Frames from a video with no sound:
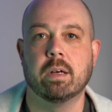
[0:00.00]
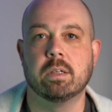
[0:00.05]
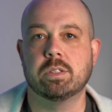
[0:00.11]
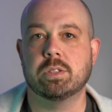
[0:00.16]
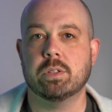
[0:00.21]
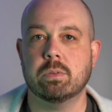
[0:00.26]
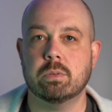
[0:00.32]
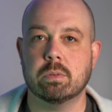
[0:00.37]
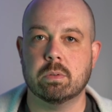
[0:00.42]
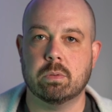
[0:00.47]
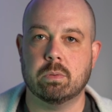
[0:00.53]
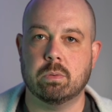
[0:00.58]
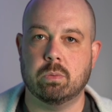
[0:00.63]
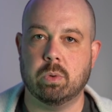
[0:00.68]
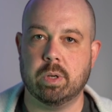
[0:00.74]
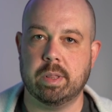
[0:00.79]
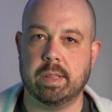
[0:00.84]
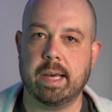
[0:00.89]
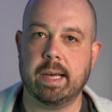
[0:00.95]
So
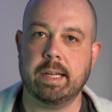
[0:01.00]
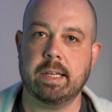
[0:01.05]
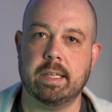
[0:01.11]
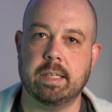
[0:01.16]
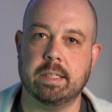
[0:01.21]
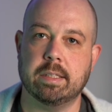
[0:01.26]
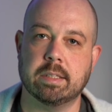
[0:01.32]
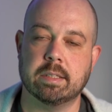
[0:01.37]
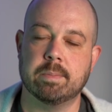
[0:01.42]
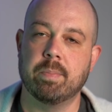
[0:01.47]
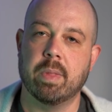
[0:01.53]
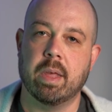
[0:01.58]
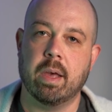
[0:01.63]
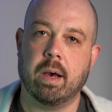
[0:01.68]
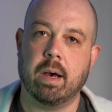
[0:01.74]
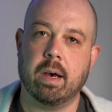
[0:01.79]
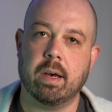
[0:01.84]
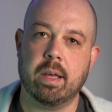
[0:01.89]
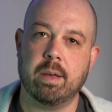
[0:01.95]
what that is,
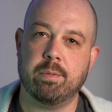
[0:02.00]
uh,